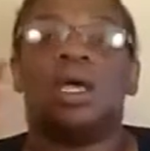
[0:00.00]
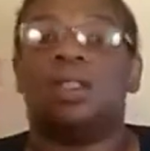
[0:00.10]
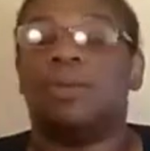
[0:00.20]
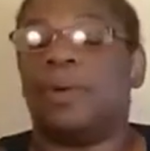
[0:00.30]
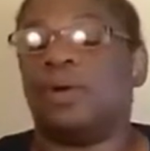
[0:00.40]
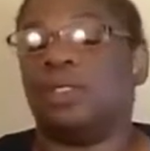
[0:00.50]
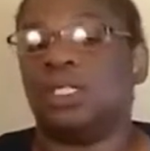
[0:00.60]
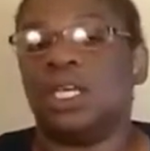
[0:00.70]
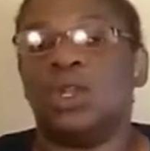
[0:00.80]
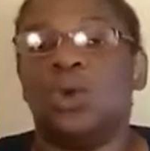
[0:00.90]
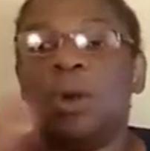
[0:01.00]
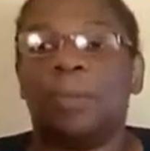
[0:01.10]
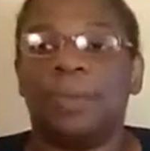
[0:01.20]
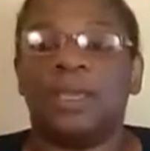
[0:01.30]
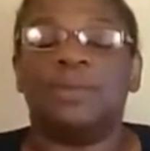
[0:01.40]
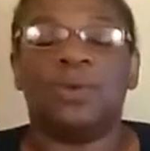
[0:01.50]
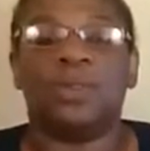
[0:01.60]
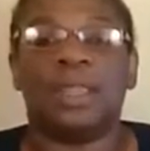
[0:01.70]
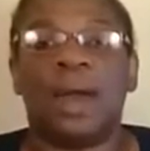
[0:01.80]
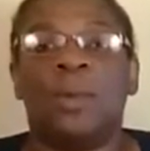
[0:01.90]
The person or people
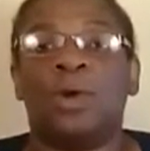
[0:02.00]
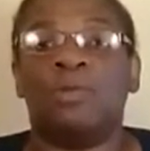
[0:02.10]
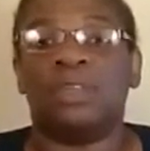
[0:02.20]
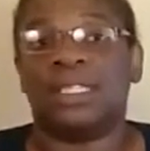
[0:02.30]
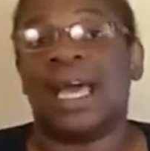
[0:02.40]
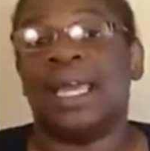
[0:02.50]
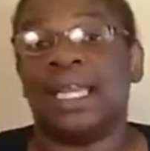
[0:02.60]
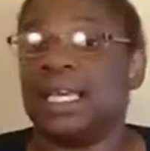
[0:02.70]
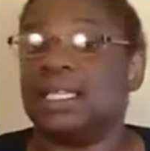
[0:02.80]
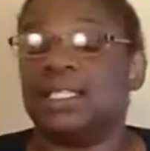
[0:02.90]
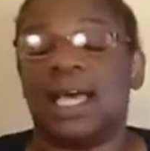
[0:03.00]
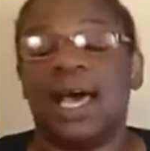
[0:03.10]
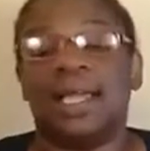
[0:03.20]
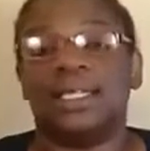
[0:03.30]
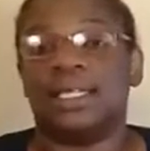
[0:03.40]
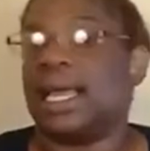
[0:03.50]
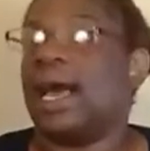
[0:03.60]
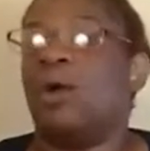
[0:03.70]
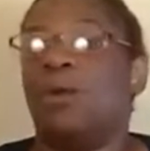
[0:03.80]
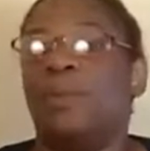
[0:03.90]
that were residing inside did
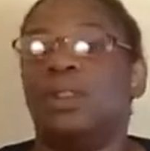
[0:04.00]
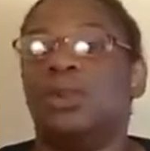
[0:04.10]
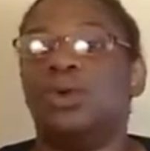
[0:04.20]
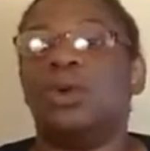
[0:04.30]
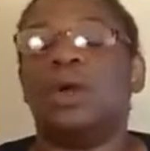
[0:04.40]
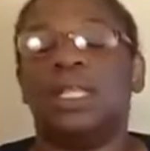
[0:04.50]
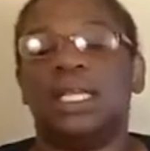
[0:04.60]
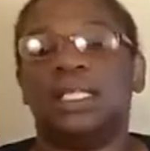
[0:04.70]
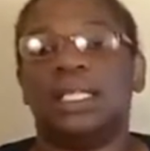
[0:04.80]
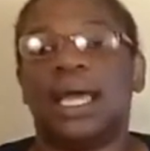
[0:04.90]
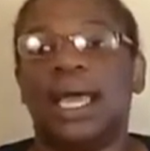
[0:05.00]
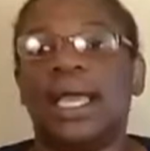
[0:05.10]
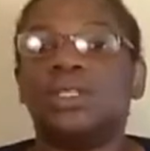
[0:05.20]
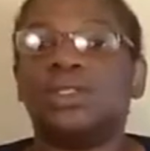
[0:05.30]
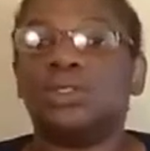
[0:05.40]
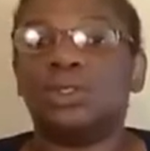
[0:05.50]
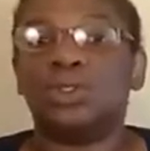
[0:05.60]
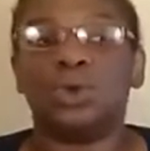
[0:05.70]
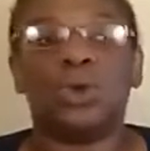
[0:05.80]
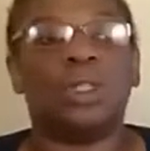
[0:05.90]
not open the door. They did not answer the door.